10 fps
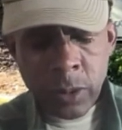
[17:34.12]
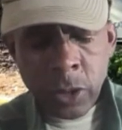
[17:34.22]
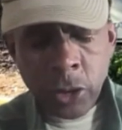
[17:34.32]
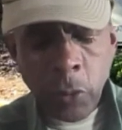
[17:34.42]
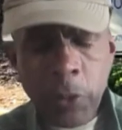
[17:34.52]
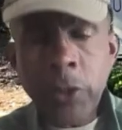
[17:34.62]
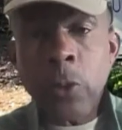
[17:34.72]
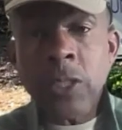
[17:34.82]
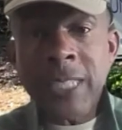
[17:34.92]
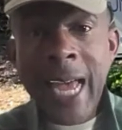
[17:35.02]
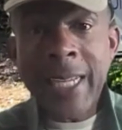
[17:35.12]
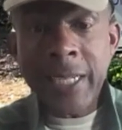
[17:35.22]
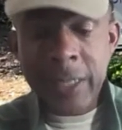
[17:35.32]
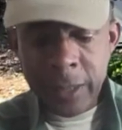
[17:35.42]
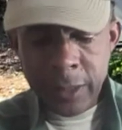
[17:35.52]
showing no
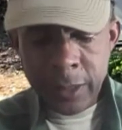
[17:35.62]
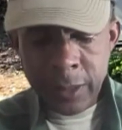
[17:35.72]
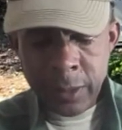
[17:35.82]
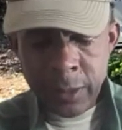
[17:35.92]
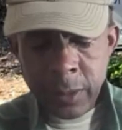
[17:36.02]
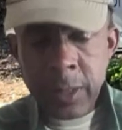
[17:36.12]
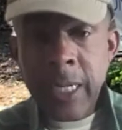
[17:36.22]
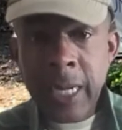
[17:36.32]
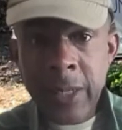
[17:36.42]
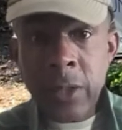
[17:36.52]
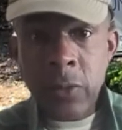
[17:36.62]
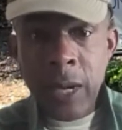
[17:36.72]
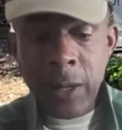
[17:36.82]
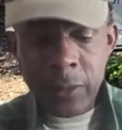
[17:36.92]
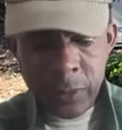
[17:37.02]
sadness in the
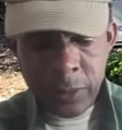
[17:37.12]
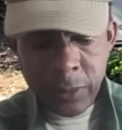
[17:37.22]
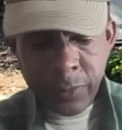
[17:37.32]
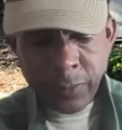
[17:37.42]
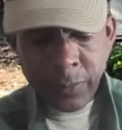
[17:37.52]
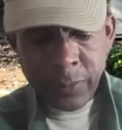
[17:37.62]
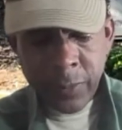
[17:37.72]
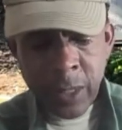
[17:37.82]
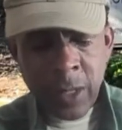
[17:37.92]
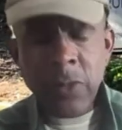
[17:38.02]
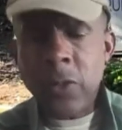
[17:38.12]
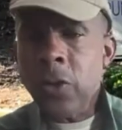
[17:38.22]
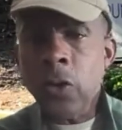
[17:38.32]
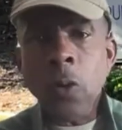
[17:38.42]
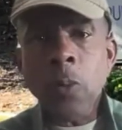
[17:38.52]
crowds. The
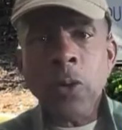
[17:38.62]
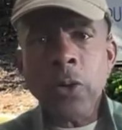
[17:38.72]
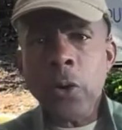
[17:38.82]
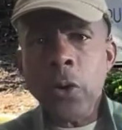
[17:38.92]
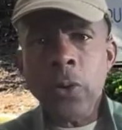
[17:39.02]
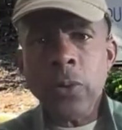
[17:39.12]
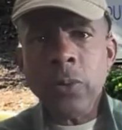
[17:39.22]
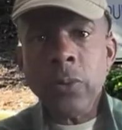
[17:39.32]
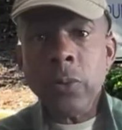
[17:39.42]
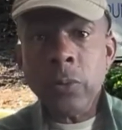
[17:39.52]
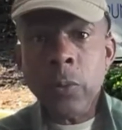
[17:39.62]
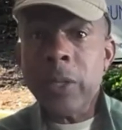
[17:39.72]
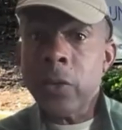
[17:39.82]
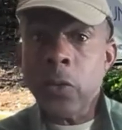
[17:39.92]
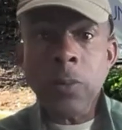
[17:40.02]
normal girl
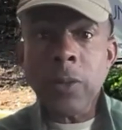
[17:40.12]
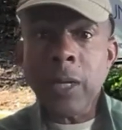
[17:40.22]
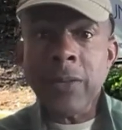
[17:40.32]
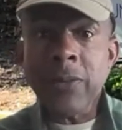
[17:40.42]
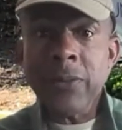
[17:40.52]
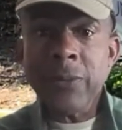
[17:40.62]
with the normal life.